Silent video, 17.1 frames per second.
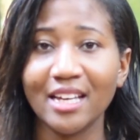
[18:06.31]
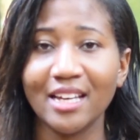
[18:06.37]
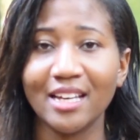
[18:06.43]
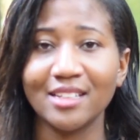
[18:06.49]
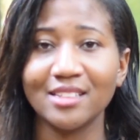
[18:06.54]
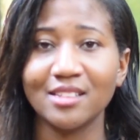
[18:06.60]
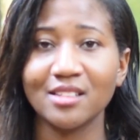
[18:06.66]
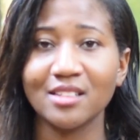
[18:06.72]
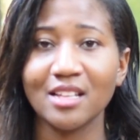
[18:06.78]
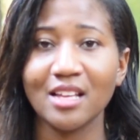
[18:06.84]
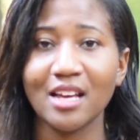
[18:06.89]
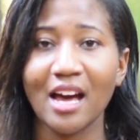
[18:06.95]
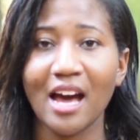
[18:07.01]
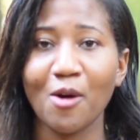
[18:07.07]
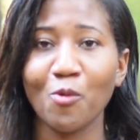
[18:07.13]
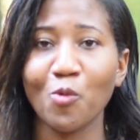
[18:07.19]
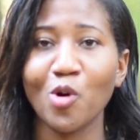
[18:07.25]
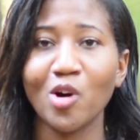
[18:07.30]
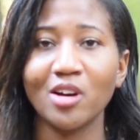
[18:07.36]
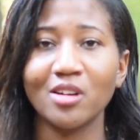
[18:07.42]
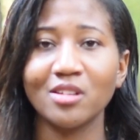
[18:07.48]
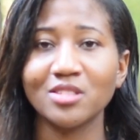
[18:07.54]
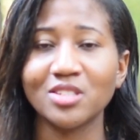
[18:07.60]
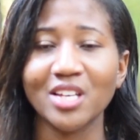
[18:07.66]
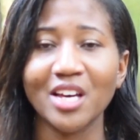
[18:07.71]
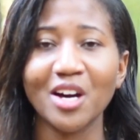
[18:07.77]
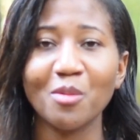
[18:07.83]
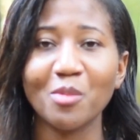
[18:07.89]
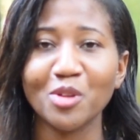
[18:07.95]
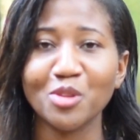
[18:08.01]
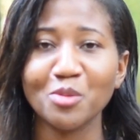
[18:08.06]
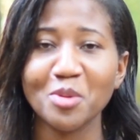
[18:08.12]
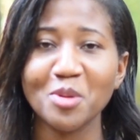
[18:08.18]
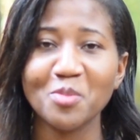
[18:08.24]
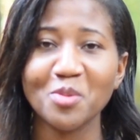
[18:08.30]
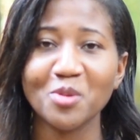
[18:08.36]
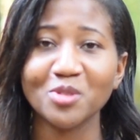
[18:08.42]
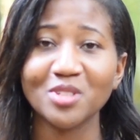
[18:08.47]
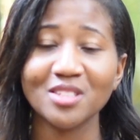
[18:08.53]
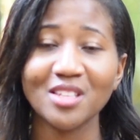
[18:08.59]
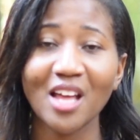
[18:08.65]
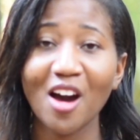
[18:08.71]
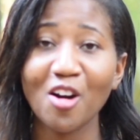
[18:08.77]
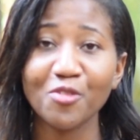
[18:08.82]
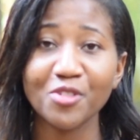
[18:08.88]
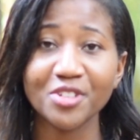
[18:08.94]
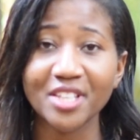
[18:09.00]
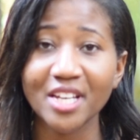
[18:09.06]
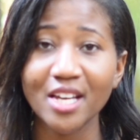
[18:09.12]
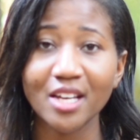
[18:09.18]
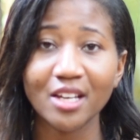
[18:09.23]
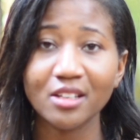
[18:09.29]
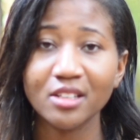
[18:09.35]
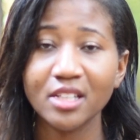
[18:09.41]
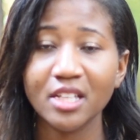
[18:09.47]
and I want to help other people to not overthink.